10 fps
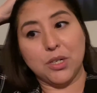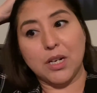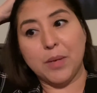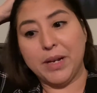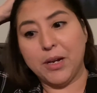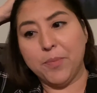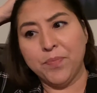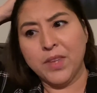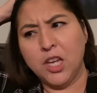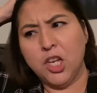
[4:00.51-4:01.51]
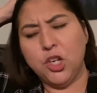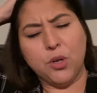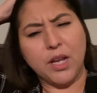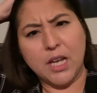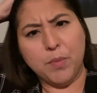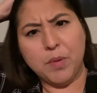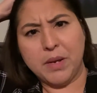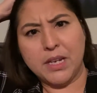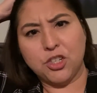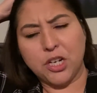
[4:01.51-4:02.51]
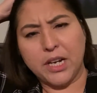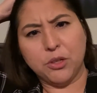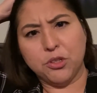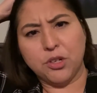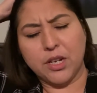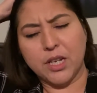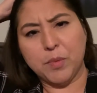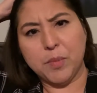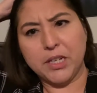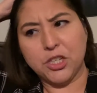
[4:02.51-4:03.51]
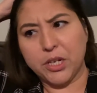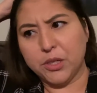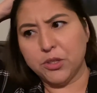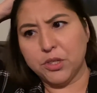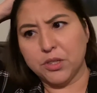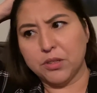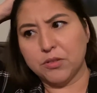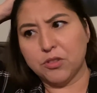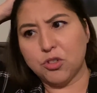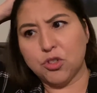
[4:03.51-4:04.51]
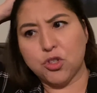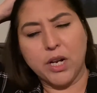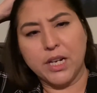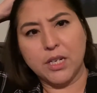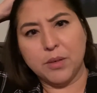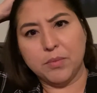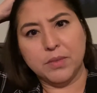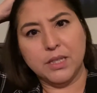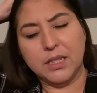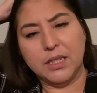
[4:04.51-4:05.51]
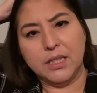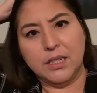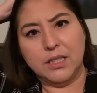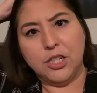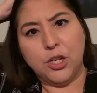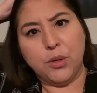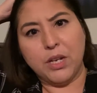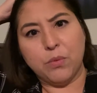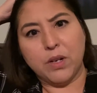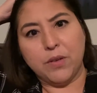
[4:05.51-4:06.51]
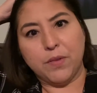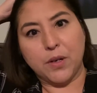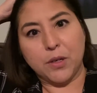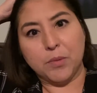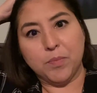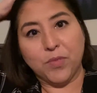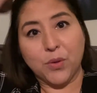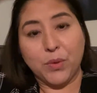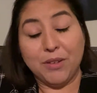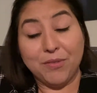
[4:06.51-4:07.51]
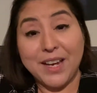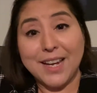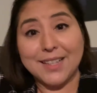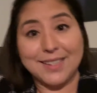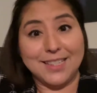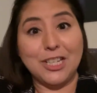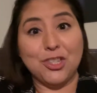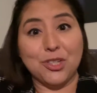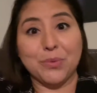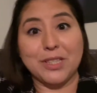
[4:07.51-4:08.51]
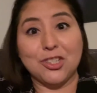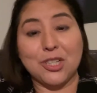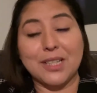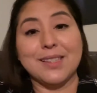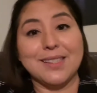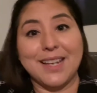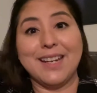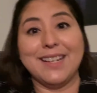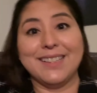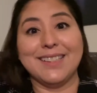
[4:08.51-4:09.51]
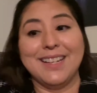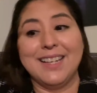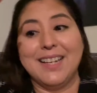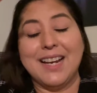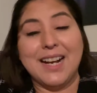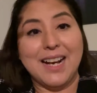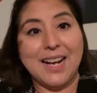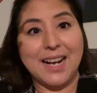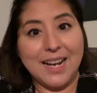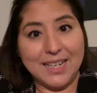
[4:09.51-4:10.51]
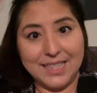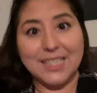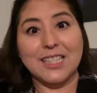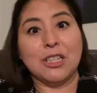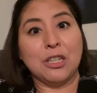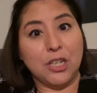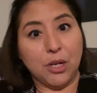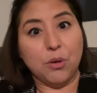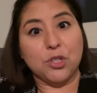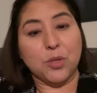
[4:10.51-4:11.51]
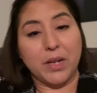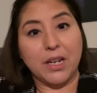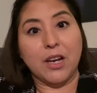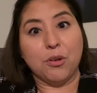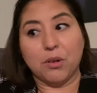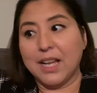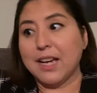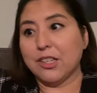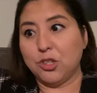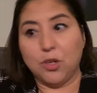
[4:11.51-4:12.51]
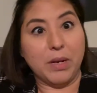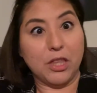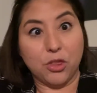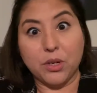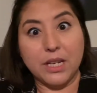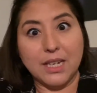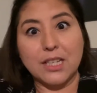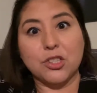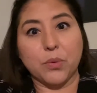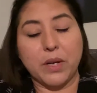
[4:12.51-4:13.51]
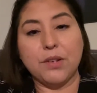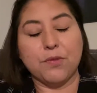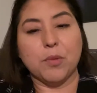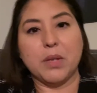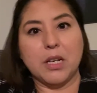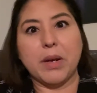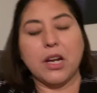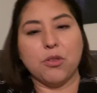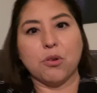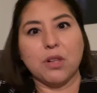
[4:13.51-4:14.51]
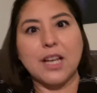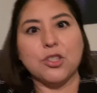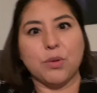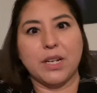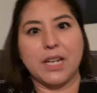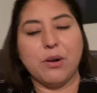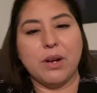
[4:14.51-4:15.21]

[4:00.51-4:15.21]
about, you're not helping my child, you're not helping my child, you're trying to, get rid of her. When in fact, the teacher was just saying, I need to go to my other class. My 30 kids are waiting for me in my other class right now.